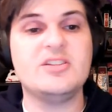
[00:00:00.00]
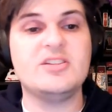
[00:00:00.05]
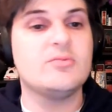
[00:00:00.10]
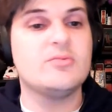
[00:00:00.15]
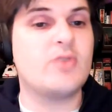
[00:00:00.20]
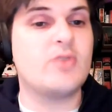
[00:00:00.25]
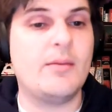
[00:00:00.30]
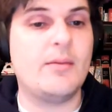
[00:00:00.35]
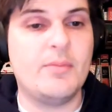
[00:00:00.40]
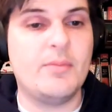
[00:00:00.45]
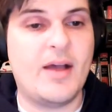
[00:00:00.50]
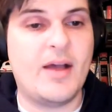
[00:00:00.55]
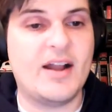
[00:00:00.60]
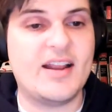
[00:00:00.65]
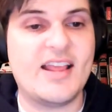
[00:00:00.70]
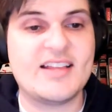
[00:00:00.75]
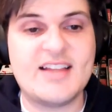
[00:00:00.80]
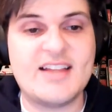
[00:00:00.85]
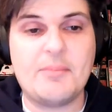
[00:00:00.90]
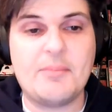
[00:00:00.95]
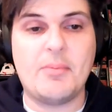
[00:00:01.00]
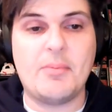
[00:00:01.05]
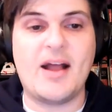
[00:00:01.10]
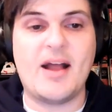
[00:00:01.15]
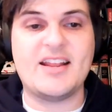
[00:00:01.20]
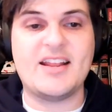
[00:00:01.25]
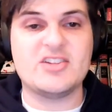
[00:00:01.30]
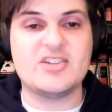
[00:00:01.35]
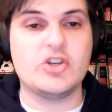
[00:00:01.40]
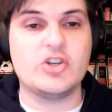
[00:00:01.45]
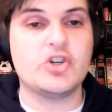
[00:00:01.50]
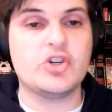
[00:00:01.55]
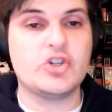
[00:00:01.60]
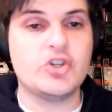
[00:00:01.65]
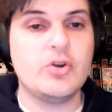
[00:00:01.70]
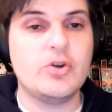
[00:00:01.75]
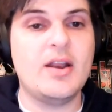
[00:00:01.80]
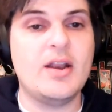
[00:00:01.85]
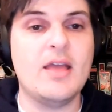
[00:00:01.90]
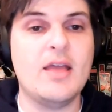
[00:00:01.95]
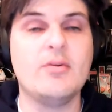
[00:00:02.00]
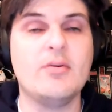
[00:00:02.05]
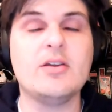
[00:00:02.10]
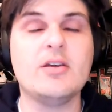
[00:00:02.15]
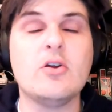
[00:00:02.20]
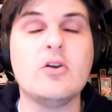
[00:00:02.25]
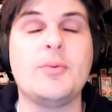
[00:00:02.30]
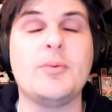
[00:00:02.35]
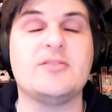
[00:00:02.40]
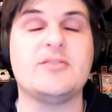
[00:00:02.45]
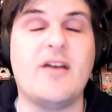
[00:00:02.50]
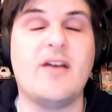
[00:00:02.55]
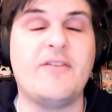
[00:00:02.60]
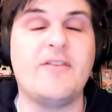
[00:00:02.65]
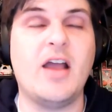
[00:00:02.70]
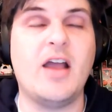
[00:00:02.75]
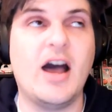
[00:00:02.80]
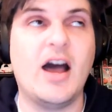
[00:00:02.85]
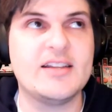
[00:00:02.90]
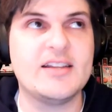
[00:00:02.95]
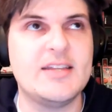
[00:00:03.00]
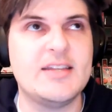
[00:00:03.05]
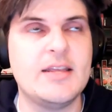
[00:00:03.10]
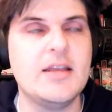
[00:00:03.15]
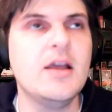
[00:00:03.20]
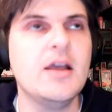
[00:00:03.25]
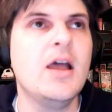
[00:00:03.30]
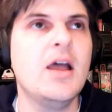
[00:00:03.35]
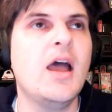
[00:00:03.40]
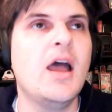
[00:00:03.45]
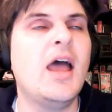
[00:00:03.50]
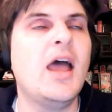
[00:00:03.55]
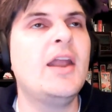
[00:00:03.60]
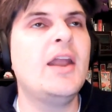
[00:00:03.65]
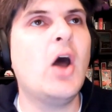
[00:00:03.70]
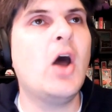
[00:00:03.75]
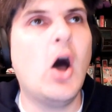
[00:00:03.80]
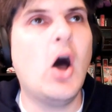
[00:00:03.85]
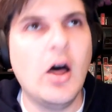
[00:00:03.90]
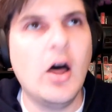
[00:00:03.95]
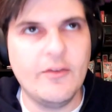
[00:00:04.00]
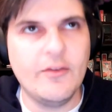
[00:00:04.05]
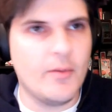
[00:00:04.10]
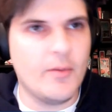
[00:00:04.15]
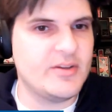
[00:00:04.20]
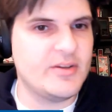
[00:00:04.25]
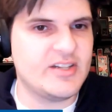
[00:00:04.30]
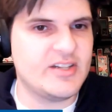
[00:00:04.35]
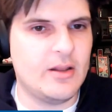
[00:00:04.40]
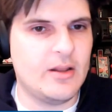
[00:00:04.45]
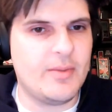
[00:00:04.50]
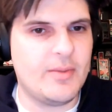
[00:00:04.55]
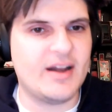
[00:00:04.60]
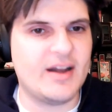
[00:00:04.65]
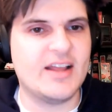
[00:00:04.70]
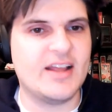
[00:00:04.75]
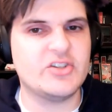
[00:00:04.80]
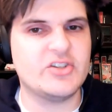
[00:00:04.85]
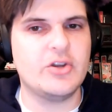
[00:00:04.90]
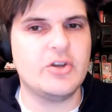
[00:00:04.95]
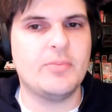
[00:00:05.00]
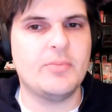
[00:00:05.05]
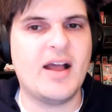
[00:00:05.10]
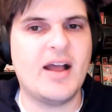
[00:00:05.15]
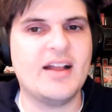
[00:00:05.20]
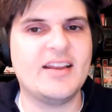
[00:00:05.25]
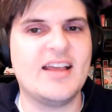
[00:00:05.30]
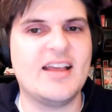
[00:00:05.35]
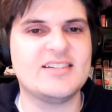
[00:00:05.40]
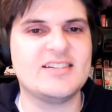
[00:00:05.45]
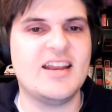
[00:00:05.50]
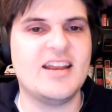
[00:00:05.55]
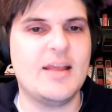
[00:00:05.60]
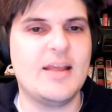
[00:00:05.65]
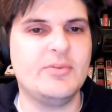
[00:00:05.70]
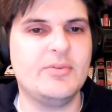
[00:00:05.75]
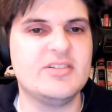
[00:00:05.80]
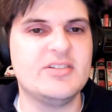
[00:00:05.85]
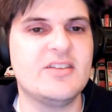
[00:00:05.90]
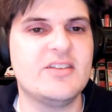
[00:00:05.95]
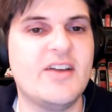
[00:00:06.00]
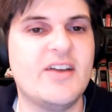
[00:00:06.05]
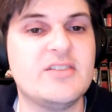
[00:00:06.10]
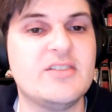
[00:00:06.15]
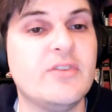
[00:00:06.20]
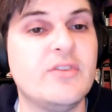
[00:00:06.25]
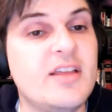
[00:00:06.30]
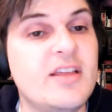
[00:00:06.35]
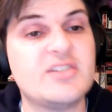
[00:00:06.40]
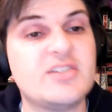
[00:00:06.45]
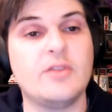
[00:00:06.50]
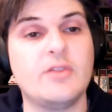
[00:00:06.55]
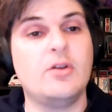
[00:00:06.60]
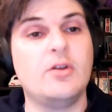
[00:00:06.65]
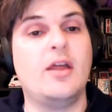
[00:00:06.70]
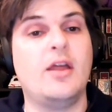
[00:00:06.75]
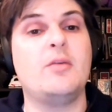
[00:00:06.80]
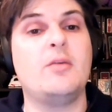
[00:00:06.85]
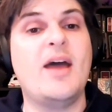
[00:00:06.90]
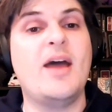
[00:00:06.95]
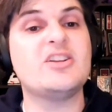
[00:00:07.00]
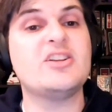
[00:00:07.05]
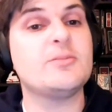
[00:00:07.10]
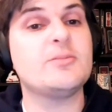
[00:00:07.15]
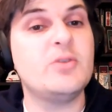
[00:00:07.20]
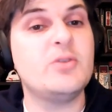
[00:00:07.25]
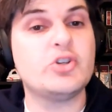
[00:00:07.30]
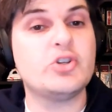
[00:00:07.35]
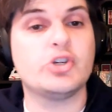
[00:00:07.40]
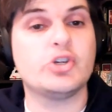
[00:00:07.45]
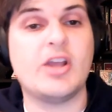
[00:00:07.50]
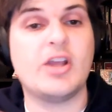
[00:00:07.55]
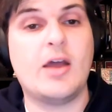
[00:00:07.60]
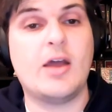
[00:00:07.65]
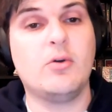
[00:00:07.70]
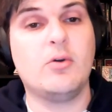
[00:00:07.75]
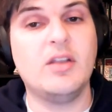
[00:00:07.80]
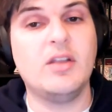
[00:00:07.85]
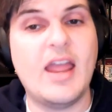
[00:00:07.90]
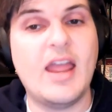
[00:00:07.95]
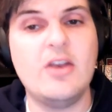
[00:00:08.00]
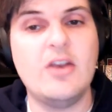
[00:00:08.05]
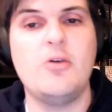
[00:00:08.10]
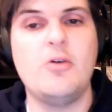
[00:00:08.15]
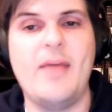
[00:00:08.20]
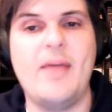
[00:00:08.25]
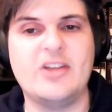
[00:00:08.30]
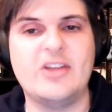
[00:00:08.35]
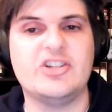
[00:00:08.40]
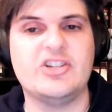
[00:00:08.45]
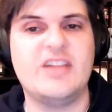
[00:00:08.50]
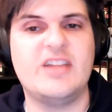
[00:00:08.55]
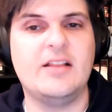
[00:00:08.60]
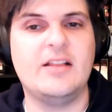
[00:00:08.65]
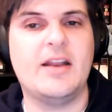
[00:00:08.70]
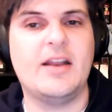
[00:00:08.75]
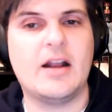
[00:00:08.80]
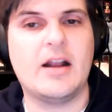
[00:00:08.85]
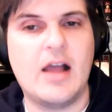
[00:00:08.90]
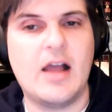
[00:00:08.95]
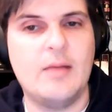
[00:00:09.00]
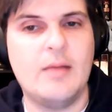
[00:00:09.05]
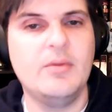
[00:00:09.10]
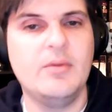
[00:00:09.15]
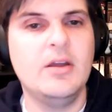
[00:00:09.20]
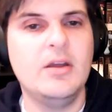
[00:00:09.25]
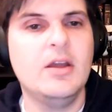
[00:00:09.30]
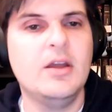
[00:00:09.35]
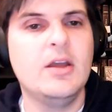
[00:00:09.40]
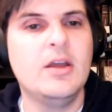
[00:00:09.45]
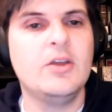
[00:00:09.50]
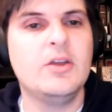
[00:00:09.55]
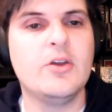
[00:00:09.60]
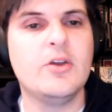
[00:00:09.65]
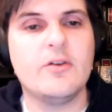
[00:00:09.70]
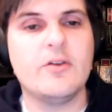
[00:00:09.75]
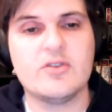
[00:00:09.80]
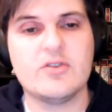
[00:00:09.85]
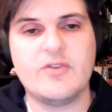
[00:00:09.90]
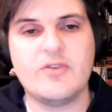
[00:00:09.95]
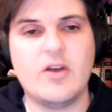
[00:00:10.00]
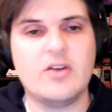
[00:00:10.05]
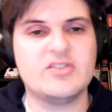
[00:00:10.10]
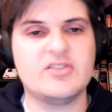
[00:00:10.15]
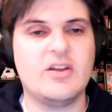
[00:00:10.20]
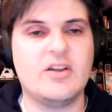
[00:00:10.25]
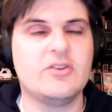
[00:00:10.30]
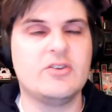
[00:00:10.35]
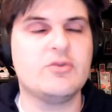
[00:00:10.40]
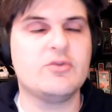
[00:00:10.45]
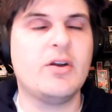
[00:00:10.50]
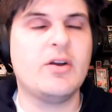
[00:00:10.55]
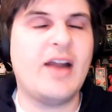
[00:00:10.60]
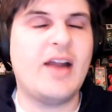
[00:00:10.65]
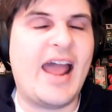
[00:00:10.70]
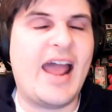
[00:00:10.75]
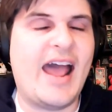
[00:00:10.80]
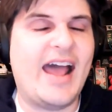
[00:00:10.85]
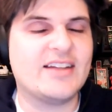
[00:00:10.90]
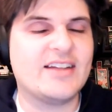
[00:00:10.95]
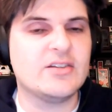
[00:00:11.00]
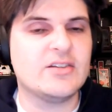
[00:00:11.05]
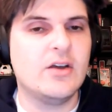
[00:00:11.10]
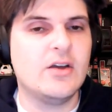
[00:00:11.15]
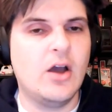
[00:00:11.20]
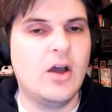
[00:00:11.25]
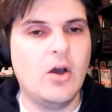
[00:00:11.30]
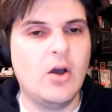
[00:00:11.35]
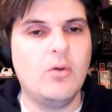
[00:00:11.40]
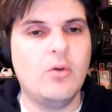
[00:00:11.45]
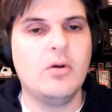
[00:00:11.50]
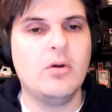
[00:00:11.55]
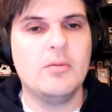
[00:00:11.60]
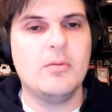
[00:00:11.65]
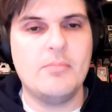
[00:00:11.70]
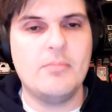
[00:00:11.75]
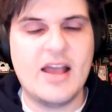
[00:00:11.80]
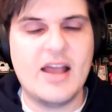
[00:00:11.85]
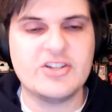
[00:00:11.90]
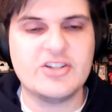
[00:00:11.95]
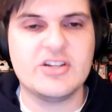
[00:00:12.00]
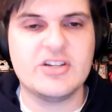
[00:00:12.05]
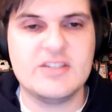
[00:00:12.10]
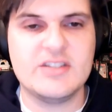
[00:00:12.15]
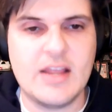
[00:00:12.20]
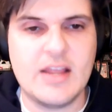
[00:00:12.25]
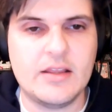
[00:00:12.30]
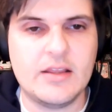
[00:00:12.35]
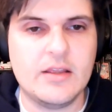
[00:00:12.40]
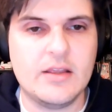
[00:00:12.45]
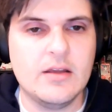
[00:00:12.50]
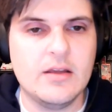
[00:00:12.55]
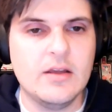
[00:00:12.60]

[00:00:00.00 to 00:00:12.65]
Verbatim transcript: Subscribe to the podcast, Apple Podcasts, Stitcher, TuneIn, Himalaya, Google Play, Spotify, Odyssey, and all of the podcasts on the podcast to your podcast-enabled listening device. For the latest on the Orlando Magic, be sure to check out OrlandoMagicDaily.com. You can, of course, follow us there on Twitter at @OMagicDaily.